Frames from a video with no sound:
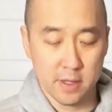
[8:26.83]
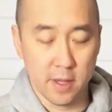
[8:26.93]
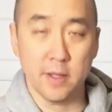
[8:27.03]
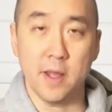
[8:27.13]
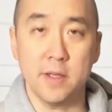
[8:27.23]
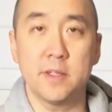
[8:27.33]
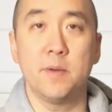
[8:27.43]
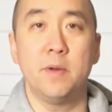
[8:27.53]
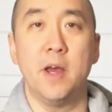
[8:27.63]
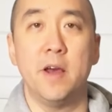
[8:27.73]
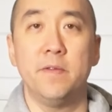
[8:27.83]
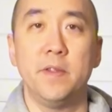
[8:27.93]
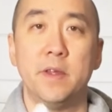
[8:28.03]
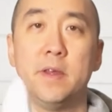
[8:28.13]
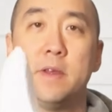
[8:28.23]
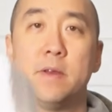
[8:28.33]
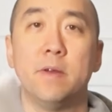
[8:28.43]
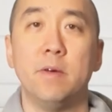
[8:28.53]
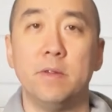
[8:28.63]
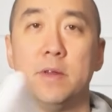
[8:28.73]
And lastly, we have the good
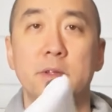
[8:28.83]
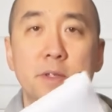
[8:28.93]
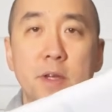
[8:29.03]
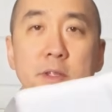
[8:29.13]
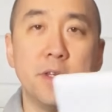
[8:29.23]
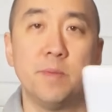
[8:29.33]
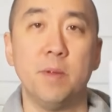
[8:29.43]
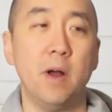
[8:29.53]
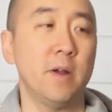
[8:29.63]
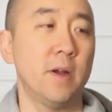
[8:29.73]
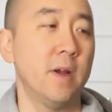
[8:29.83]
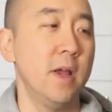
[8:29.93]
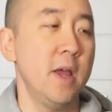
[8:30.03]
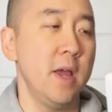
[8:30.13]
old GSX blocker.